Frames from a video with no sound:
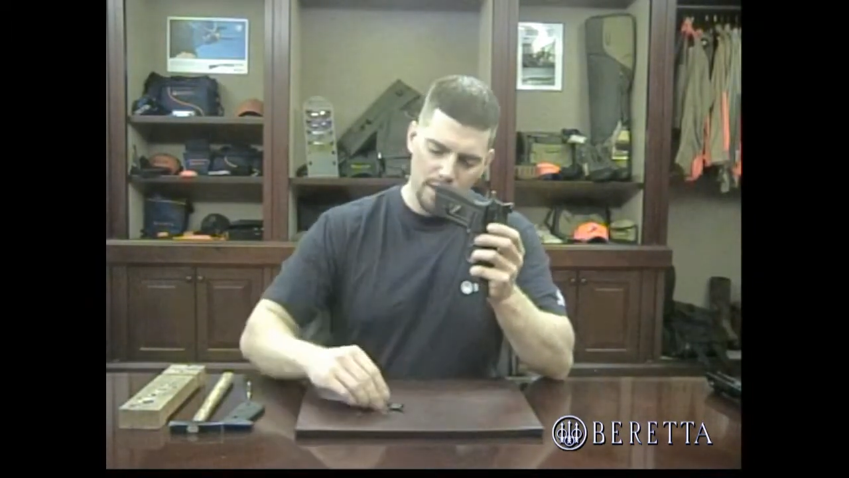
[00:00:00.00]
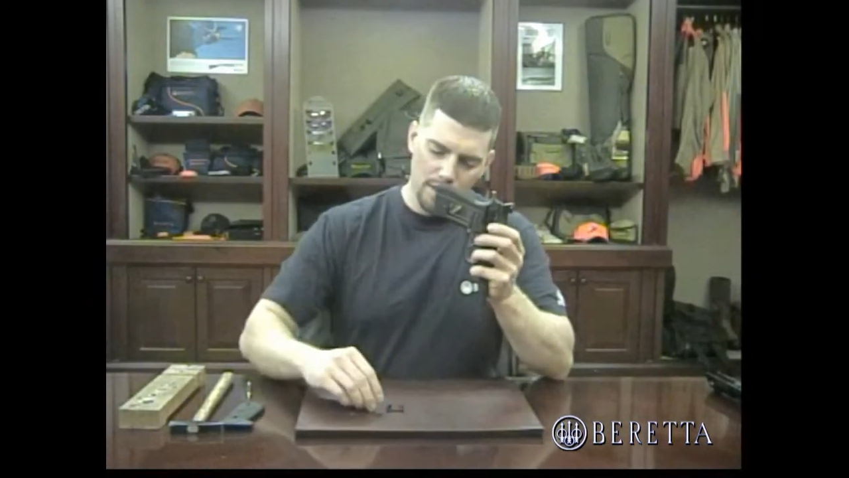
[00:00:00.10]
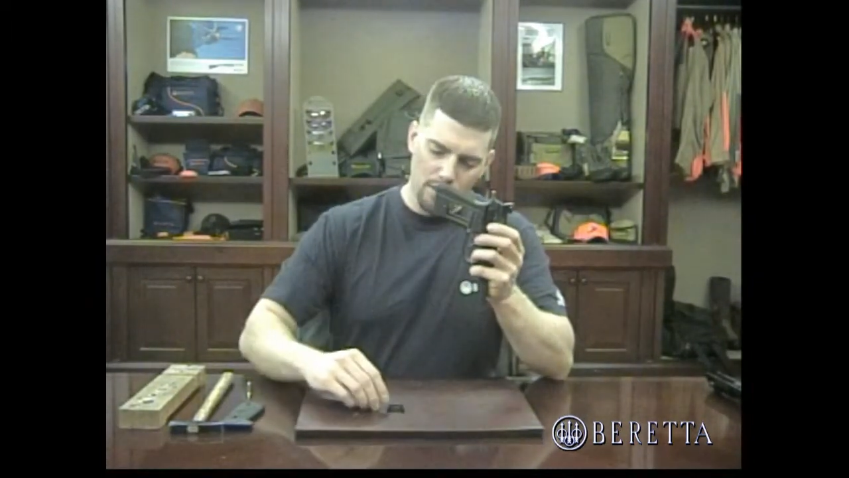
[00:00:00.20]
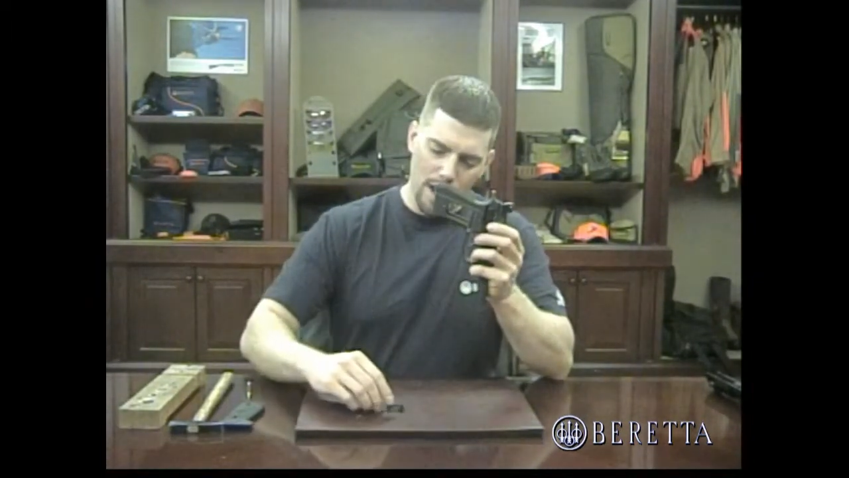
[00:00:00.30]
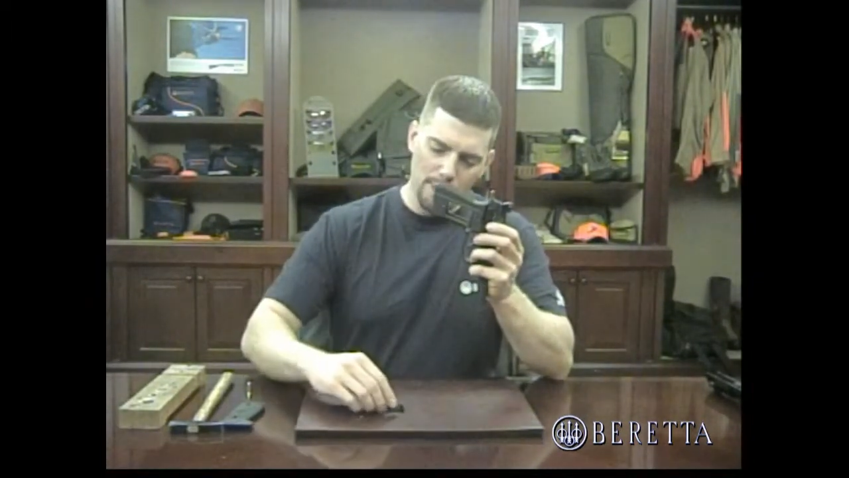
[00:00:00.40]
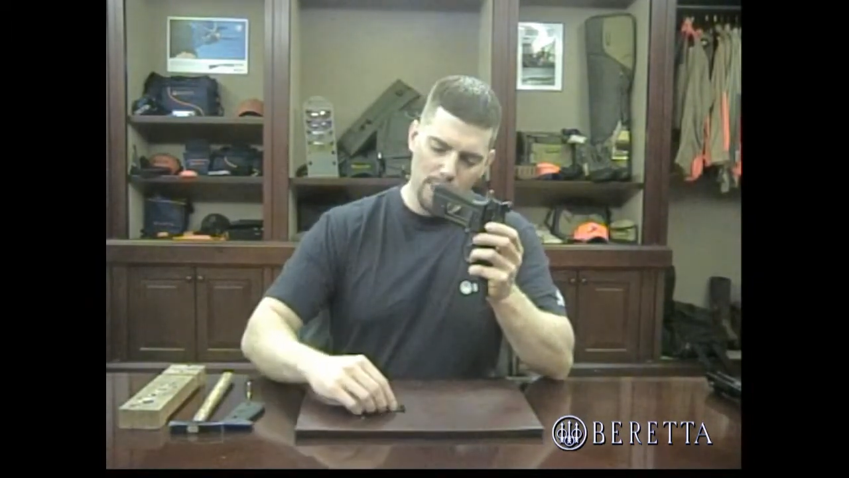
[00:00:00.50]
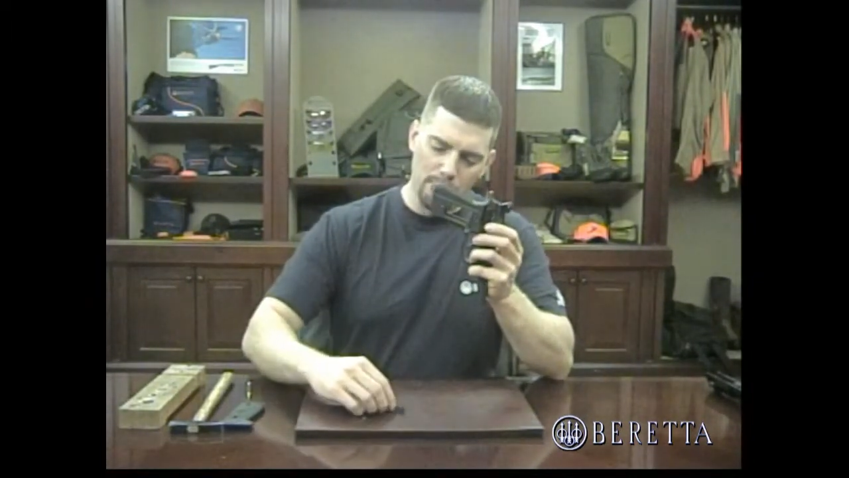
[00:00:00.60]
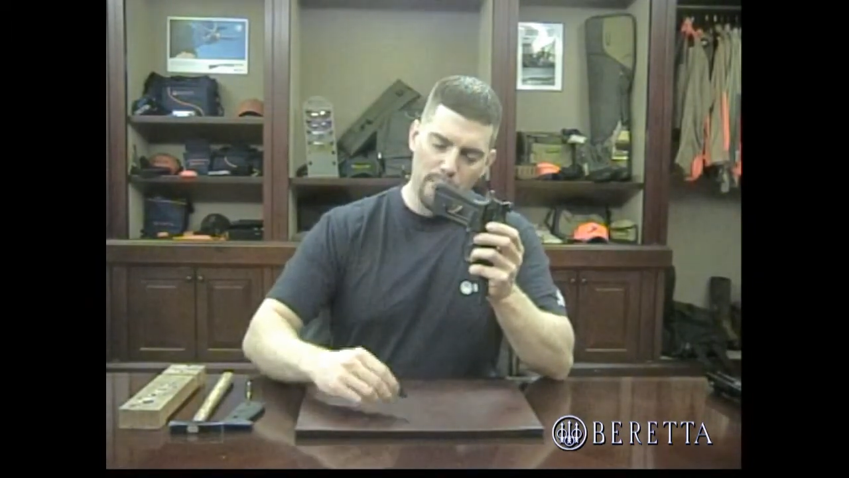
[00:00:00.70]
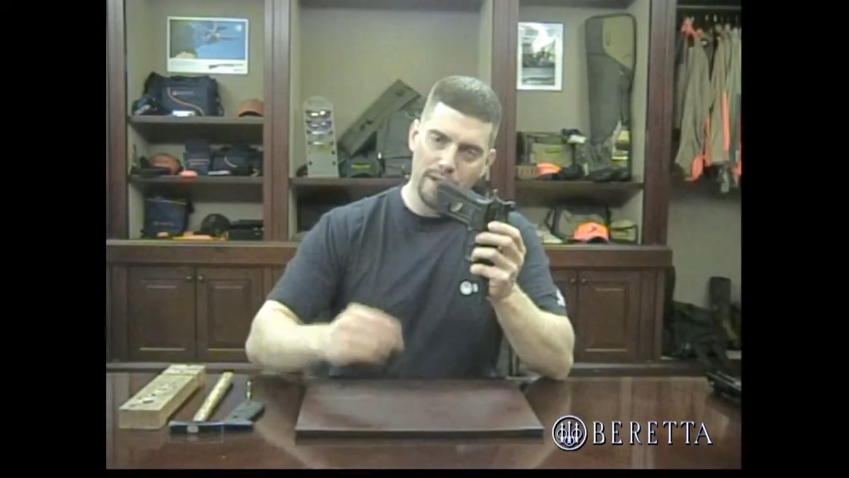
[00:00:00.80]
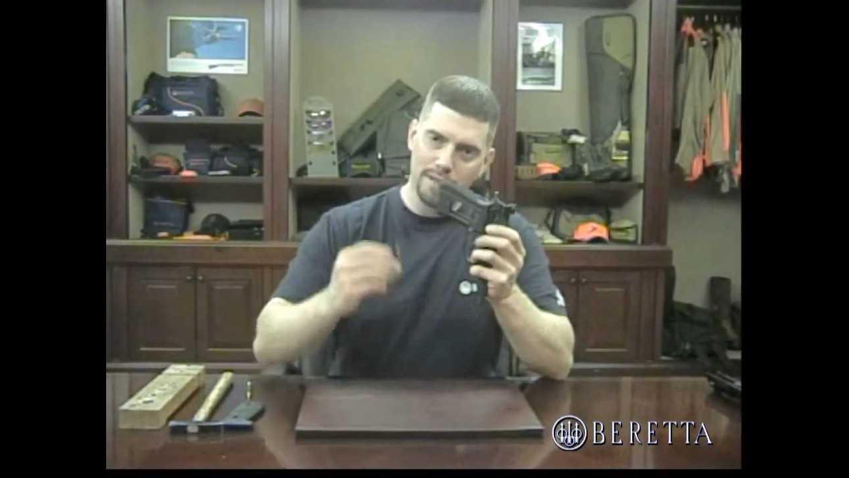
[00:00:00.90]
grab the
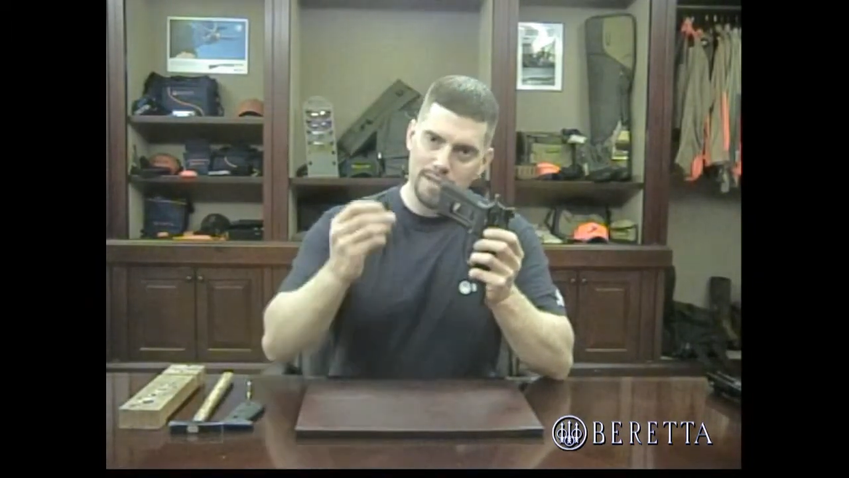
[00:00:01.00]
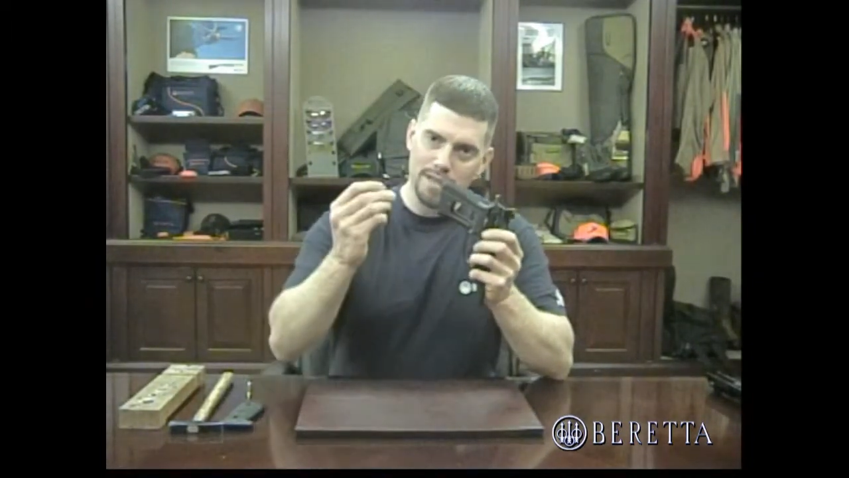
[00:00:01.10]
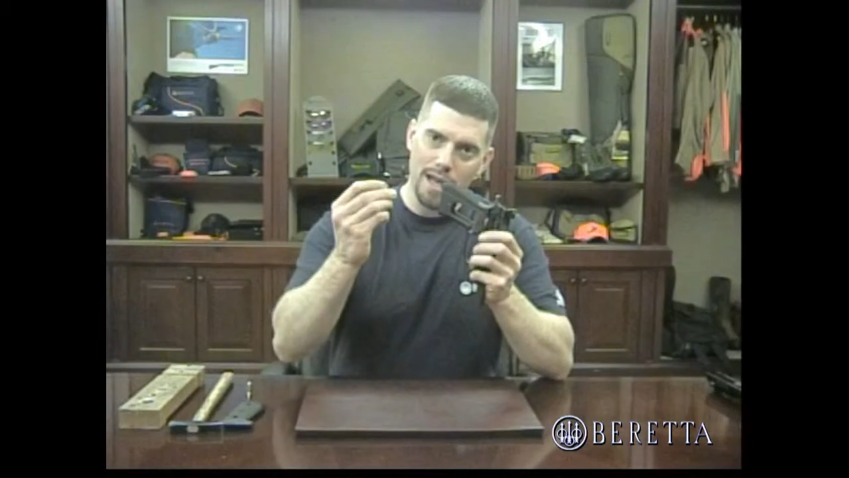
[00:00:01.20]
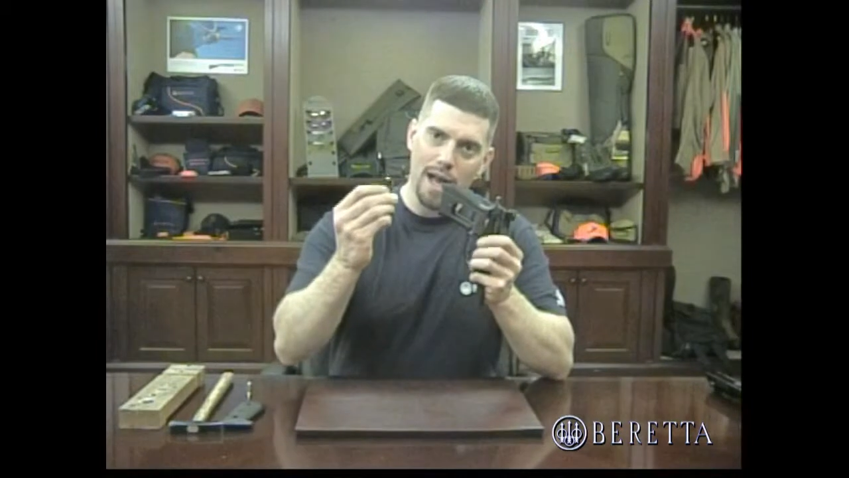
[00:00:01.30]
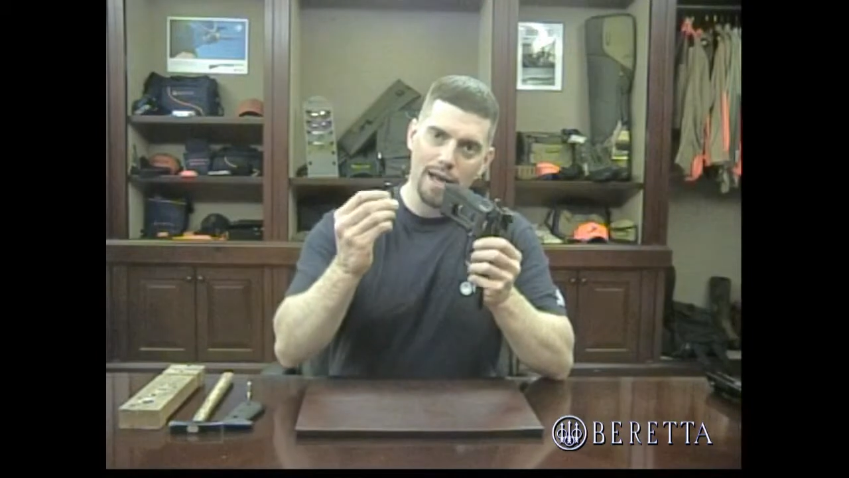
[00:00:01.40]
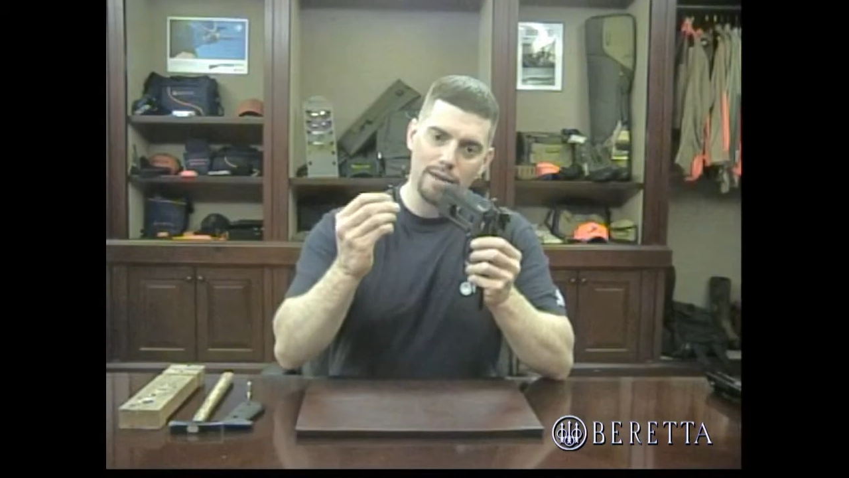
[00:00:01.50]
button side